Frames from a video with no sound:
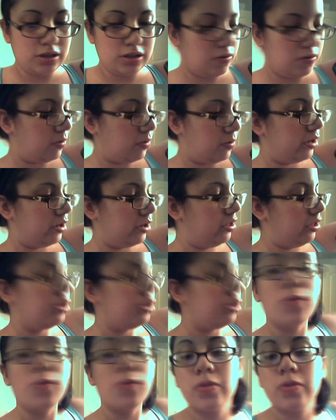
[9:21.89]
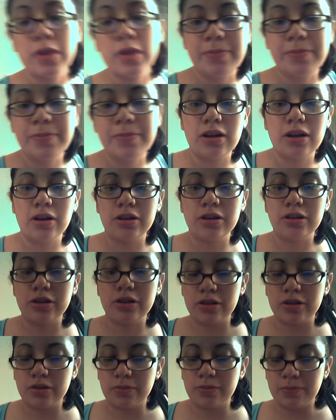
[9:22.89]
where the yoke would have been on
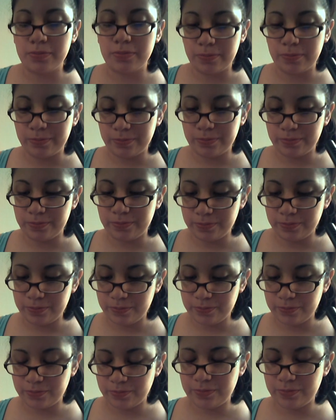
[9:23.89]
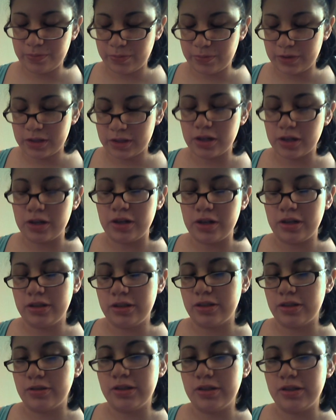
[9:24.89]
your skirt.
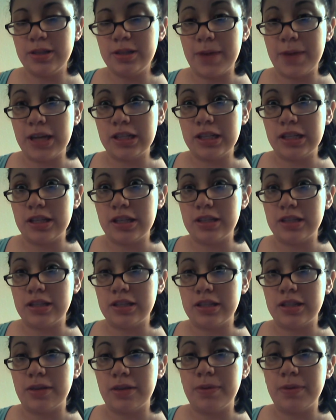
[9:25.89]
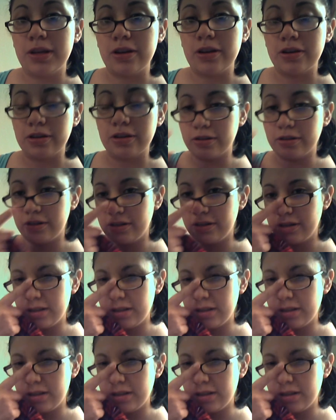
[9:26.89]
So just imagine this is a bigger